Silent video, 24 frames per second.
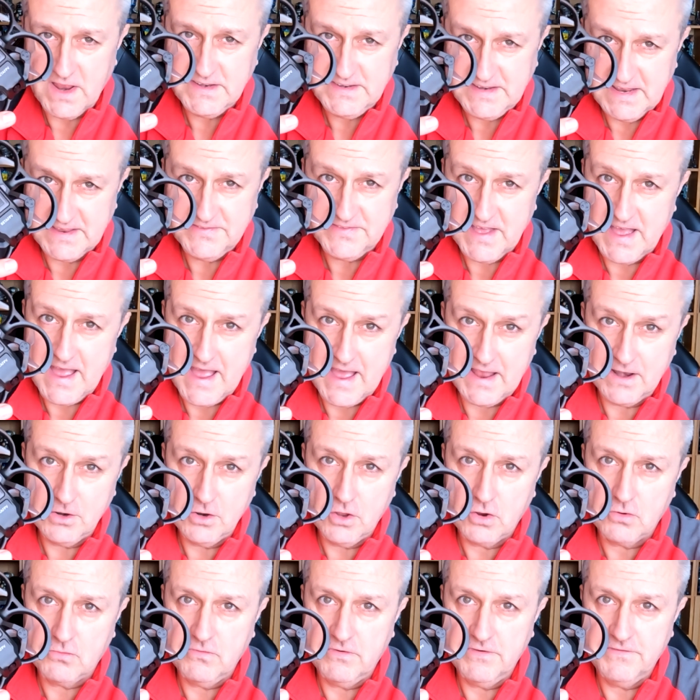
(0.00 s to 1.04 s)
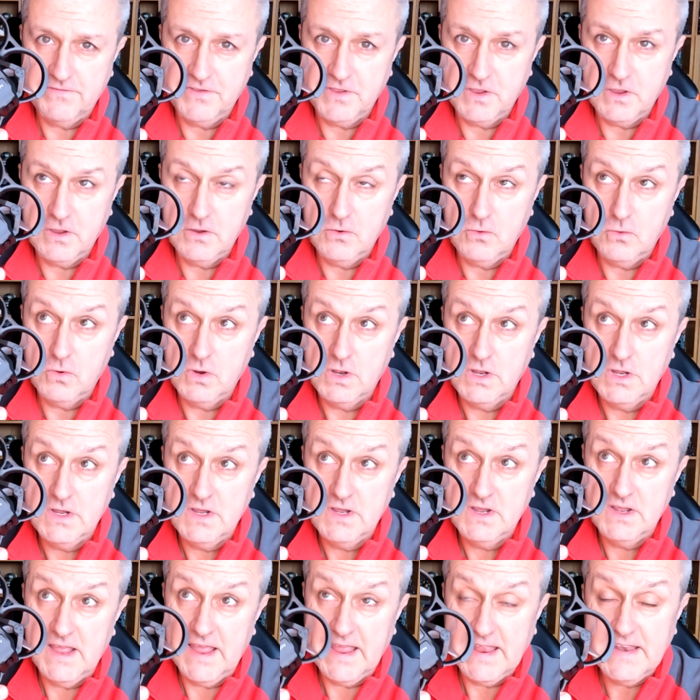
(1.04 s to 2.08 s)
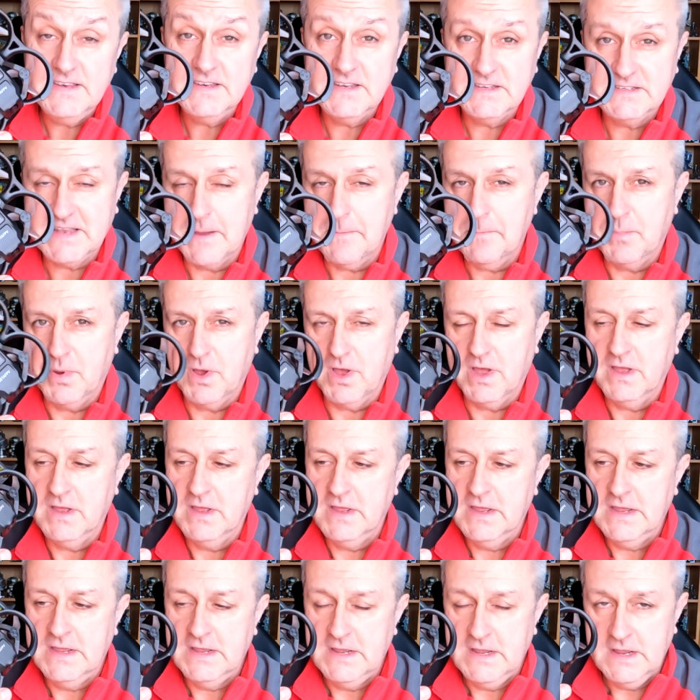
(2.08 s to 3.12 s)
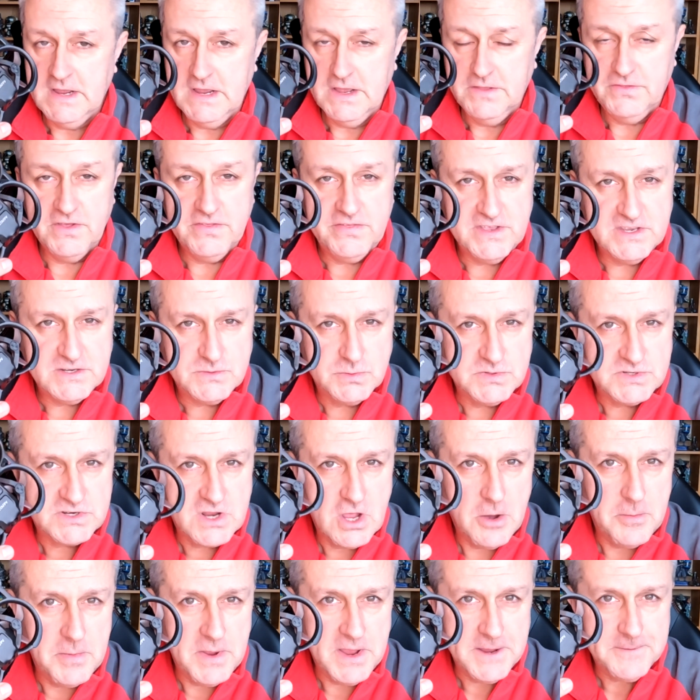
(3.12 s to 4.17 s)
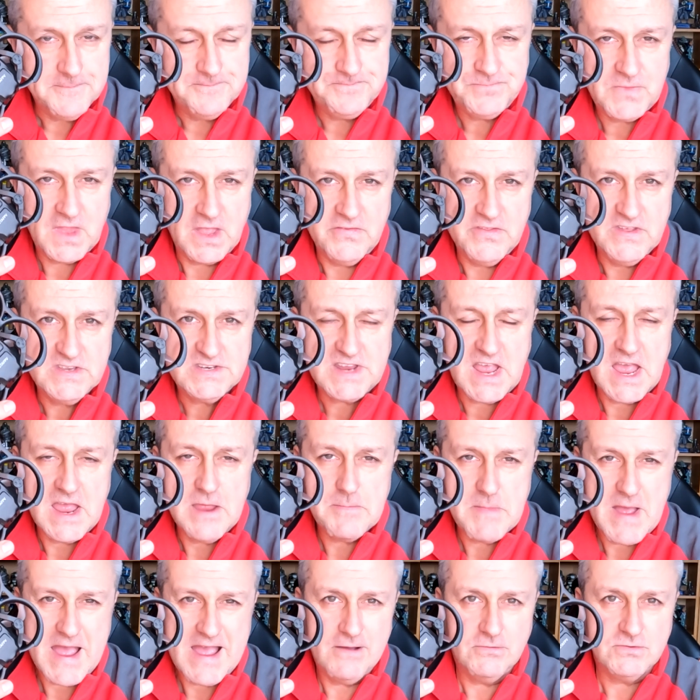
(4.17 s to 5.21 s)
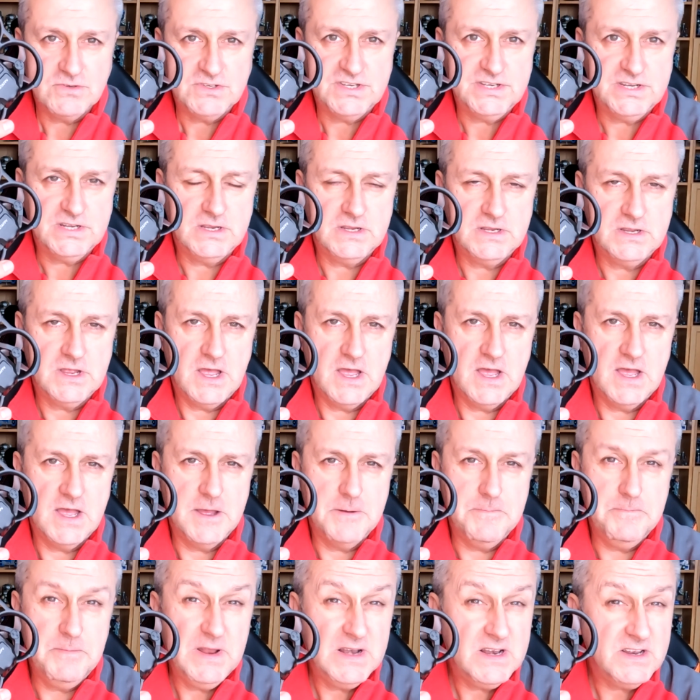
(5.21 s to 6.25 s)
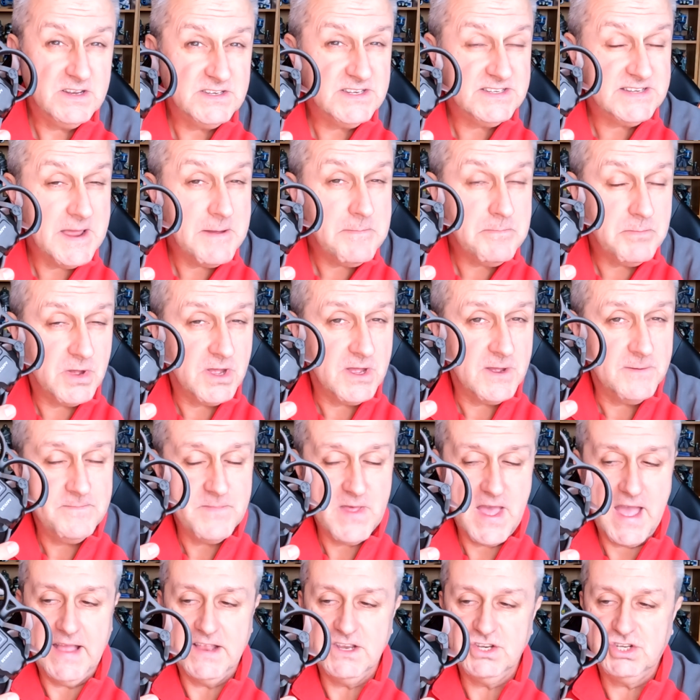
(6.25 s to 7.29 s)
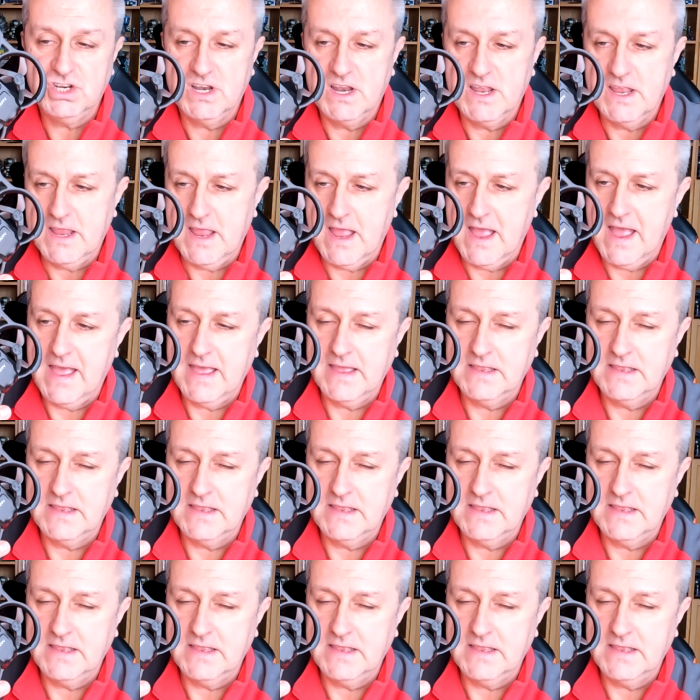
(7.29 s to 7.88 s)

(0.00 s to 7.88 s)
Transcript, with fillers: I did that analog review in December that this was coming. And this came out uh, middle of December, actually.